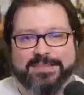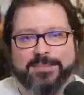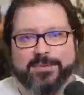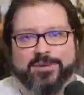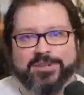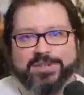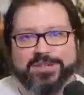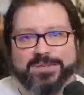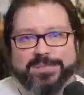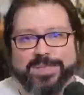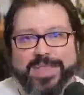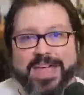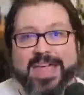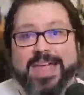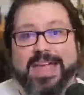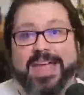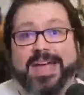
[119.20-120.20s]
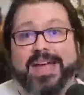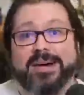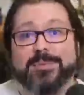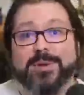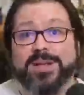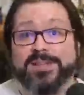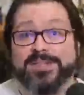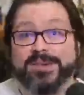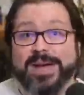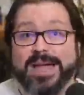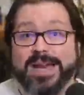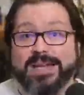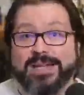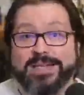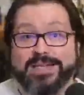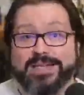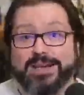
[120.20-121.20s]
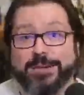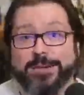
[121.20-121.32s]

version. We also added so